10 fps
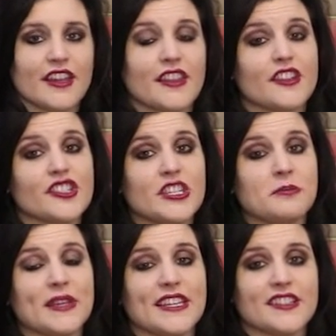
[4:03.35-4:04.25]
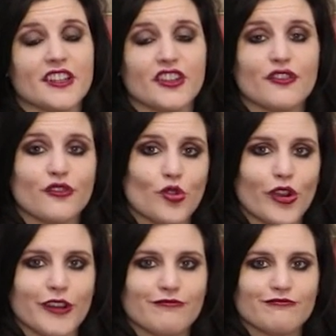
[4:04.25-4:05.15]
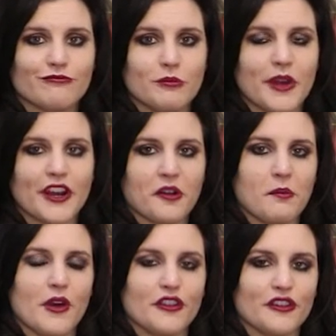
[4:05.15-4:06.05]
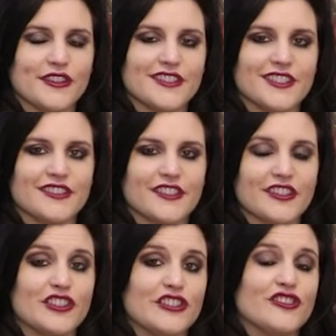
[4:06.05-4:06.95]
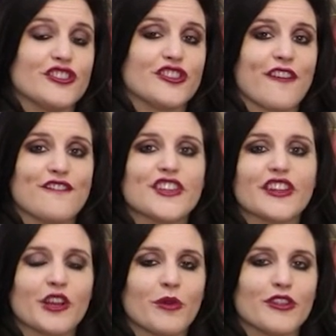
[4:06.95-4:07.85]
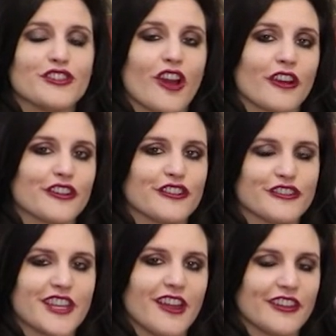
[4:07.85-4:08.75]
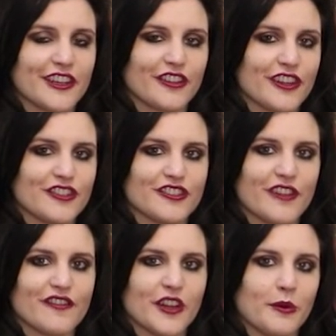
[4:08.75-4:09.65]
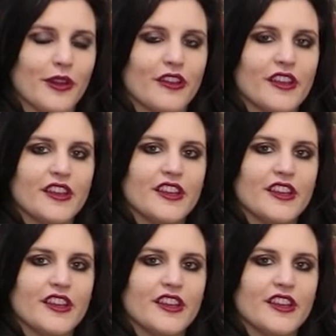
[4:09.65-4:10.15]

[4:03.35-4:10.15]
And then she pees on the floor. But her mother insists that she's just not feeling well. The doctors are telling her that she's not feeling well.